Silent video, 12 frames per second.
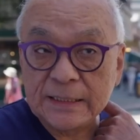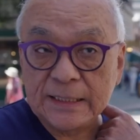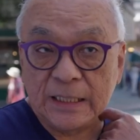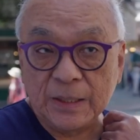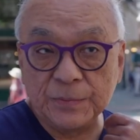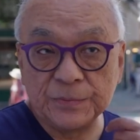to
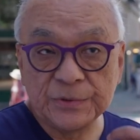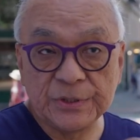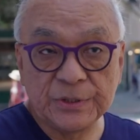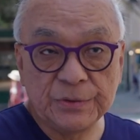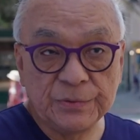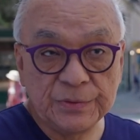come
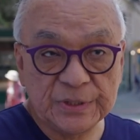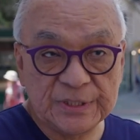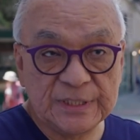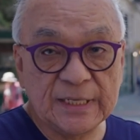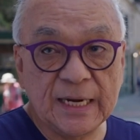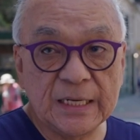to the
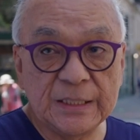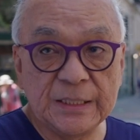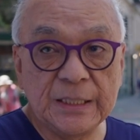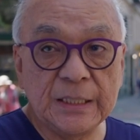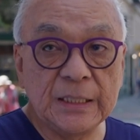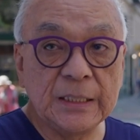
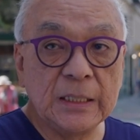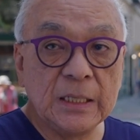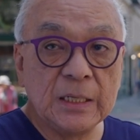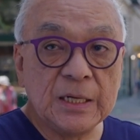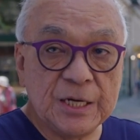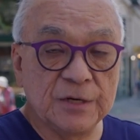CID
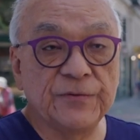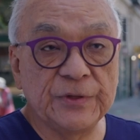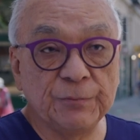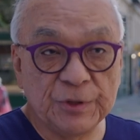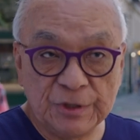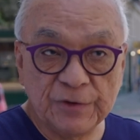here for the,
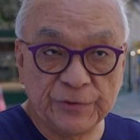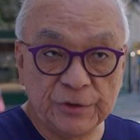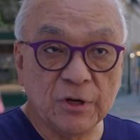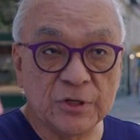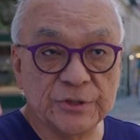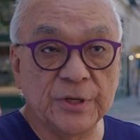when you're here for the
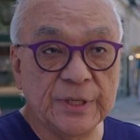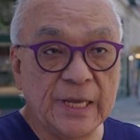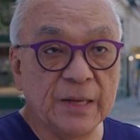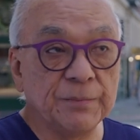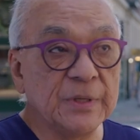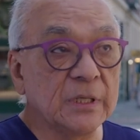All-Star
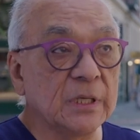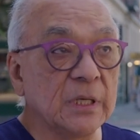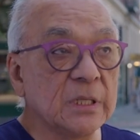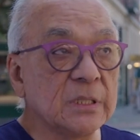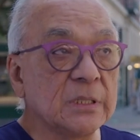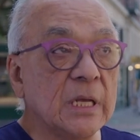Game,
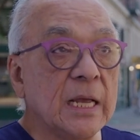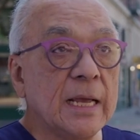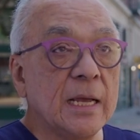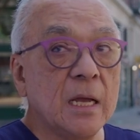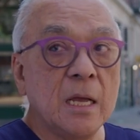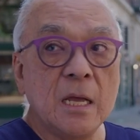because
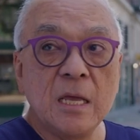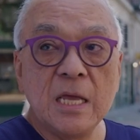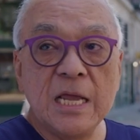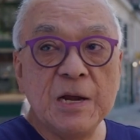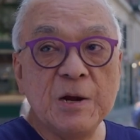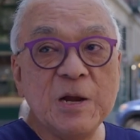
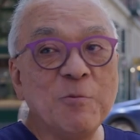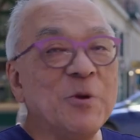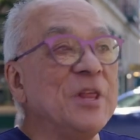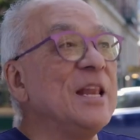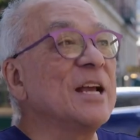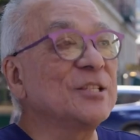when
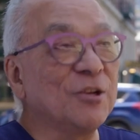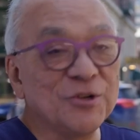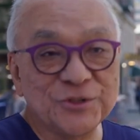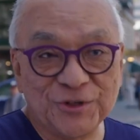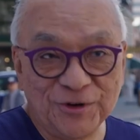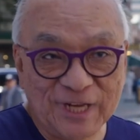the next
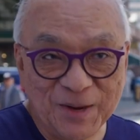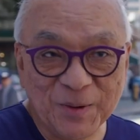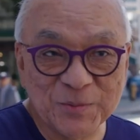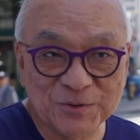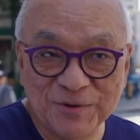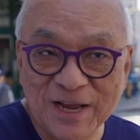All-Star Game
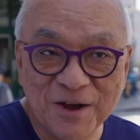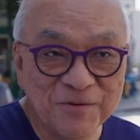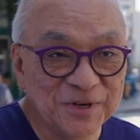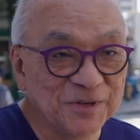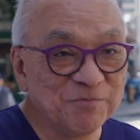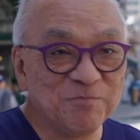comes
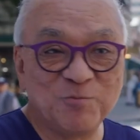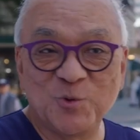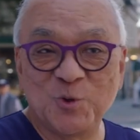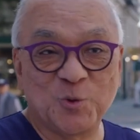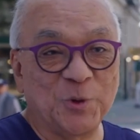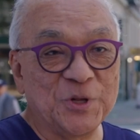around in
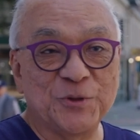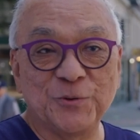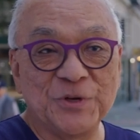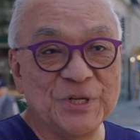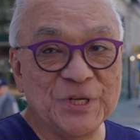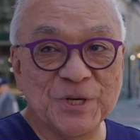20,
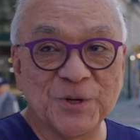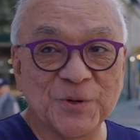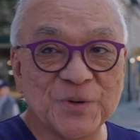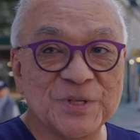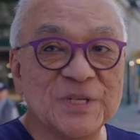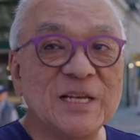30
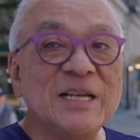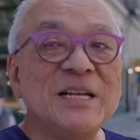years,